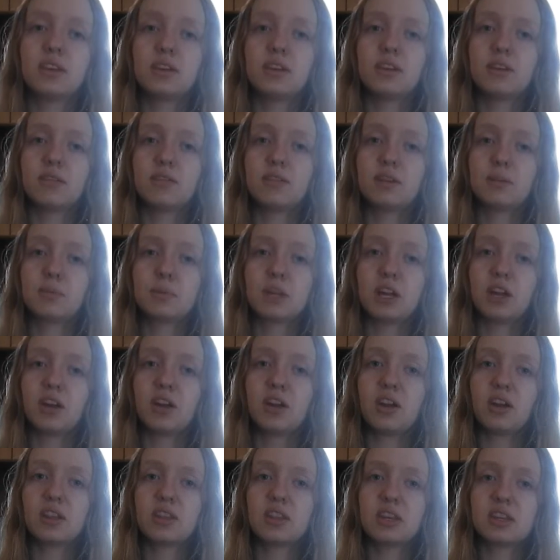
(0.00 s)
if I'm
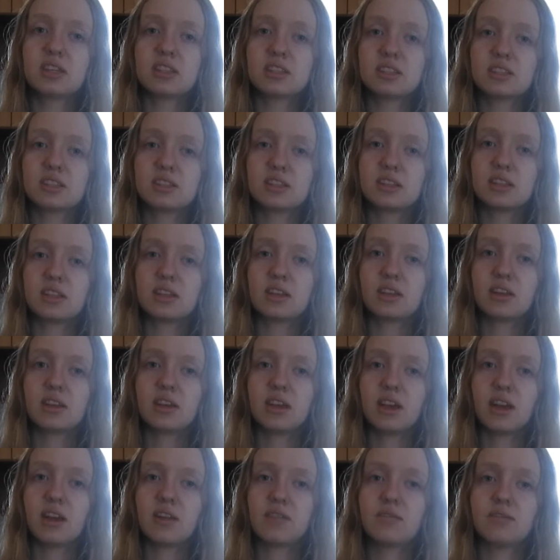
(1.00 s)
carrying this,
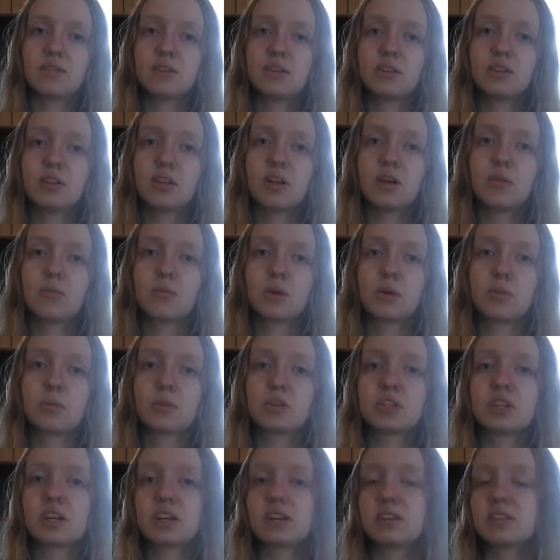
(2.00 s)
I feel a lot more
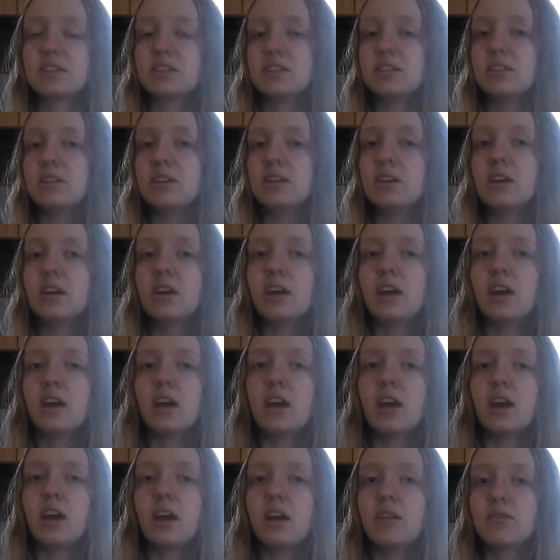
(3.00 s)
protected.
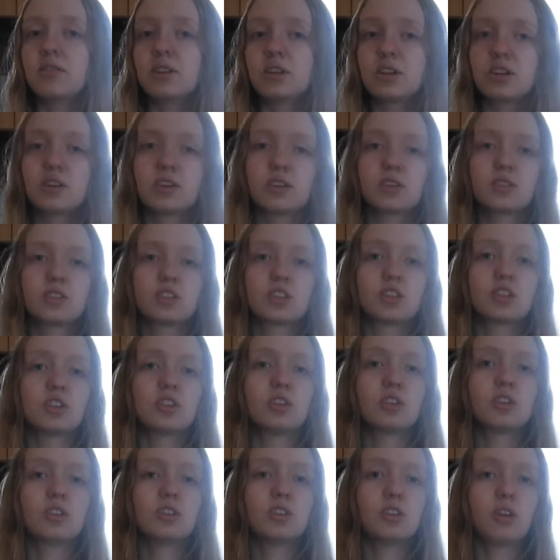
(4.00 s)
Every girl
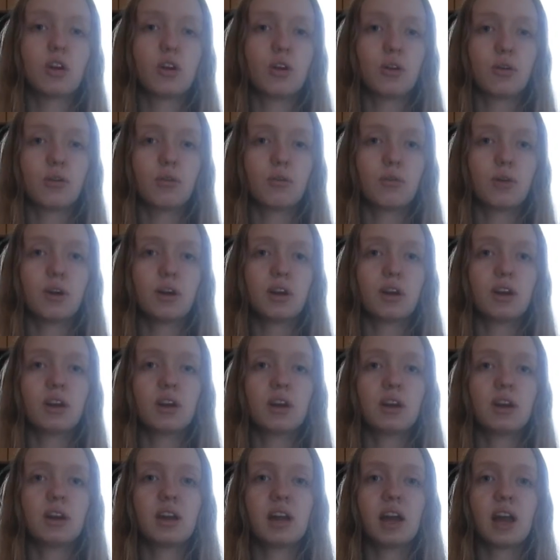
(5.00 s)
should know
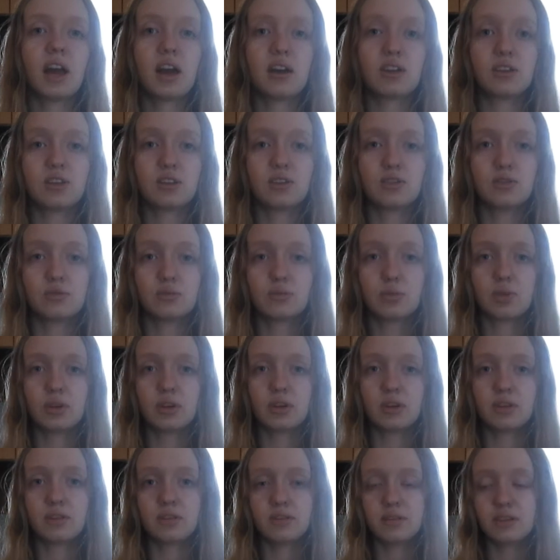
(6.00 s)
how to use
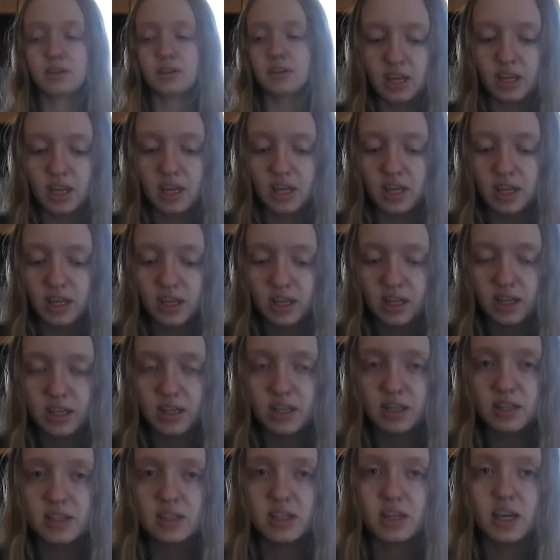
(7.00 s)
one.
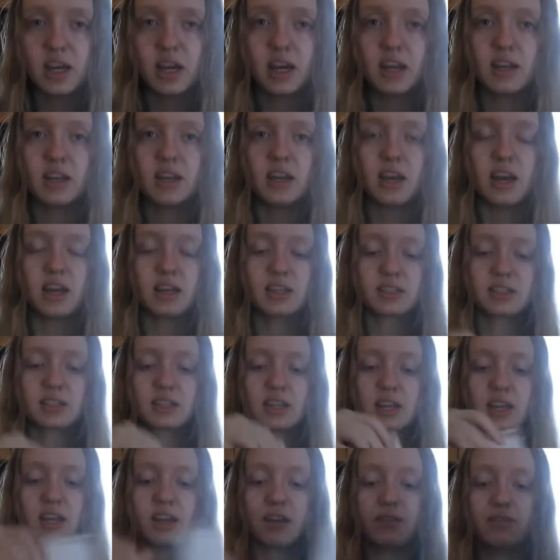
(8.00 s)
And
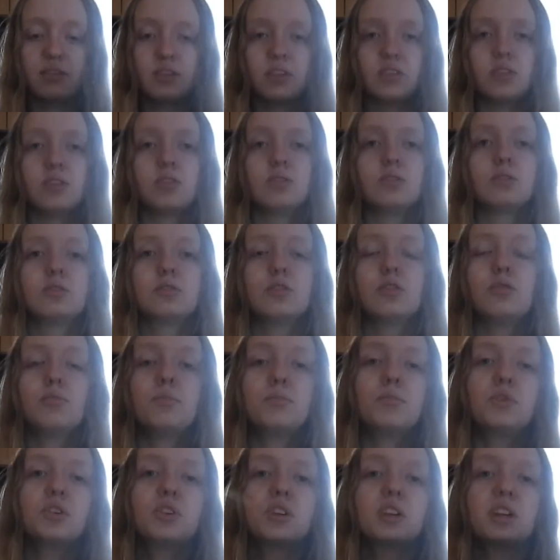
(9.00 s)
next I have a little
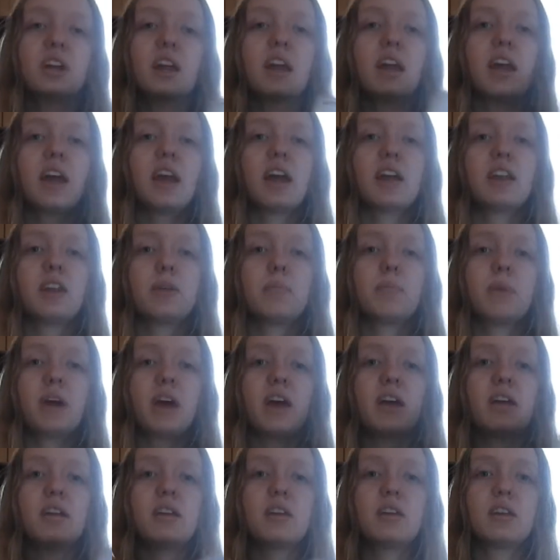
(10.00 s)
notebook and a
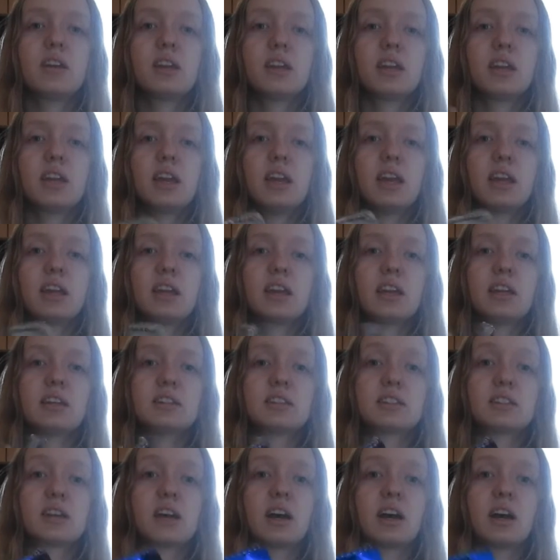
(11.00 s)
pen in
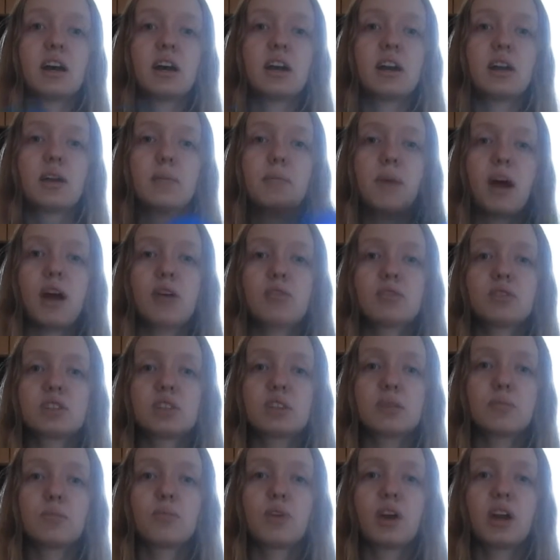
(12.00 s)
case I am out
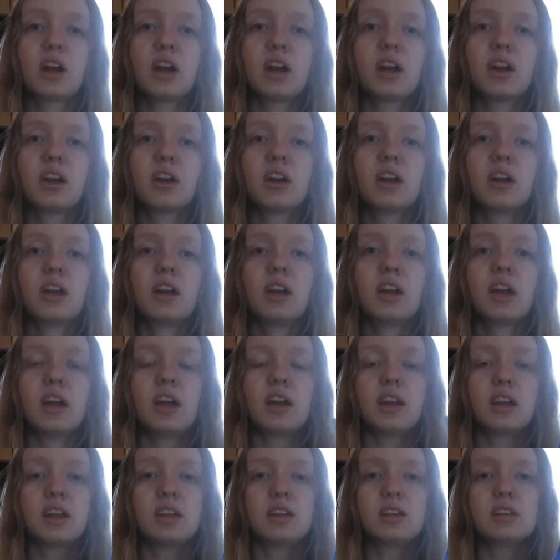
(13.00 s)
somewhere
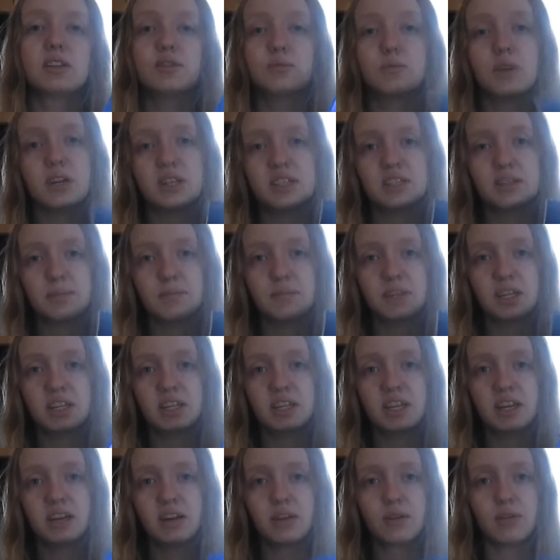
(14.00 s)
and I need to write
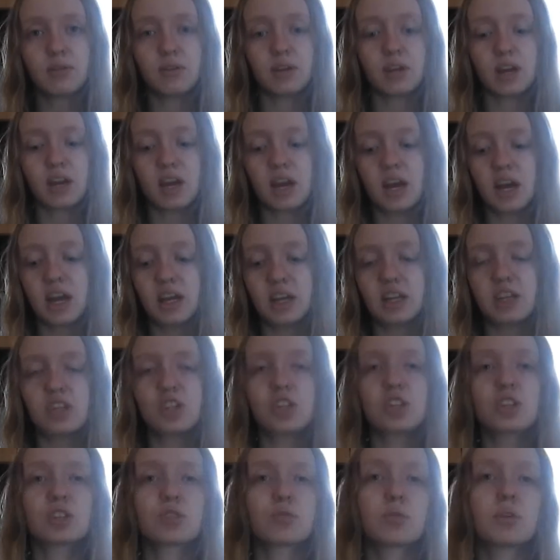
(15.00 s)
something down. I can
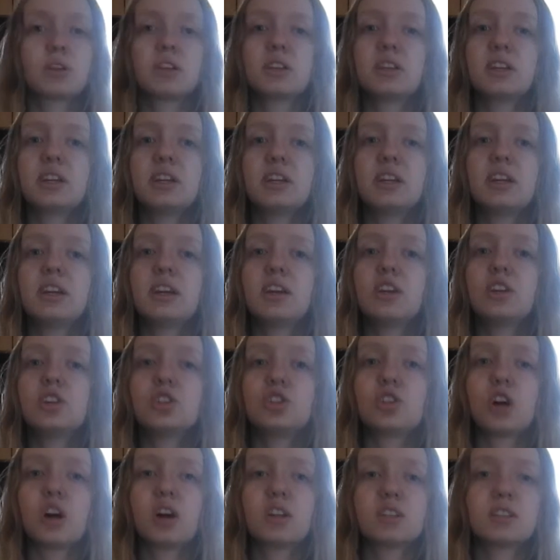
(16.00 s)
just quickly
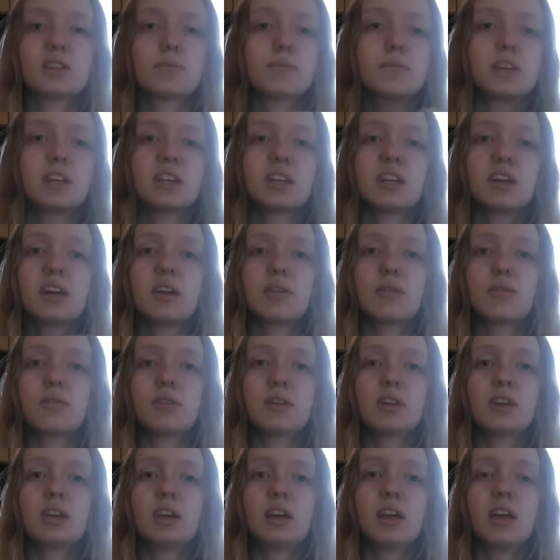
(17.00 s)
jot something
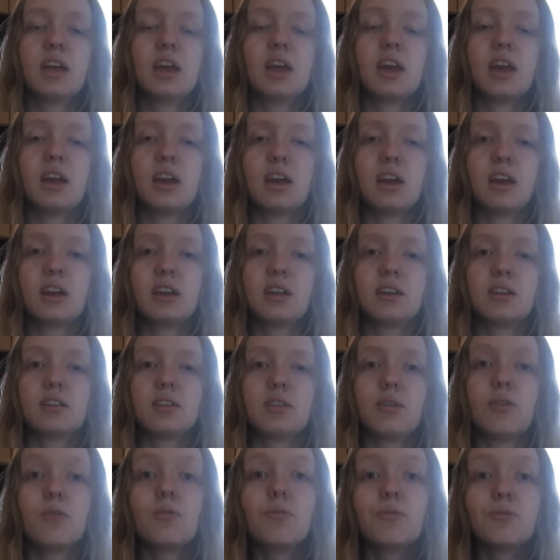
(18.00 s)
down and
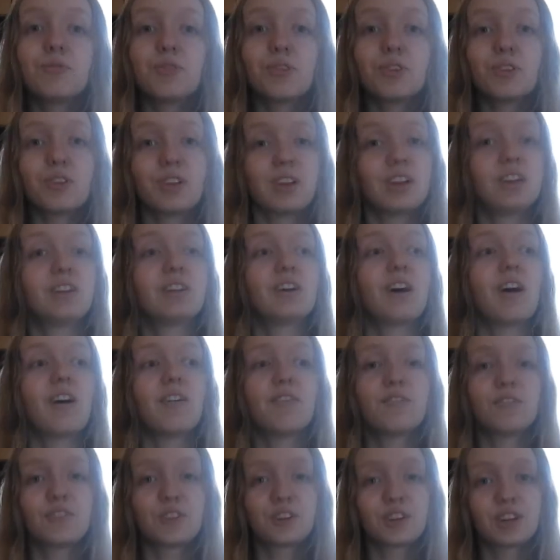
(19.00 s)
hopefully
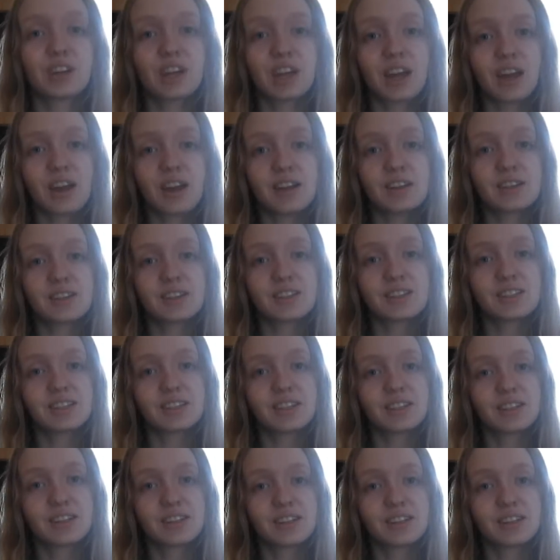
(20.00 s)
not forget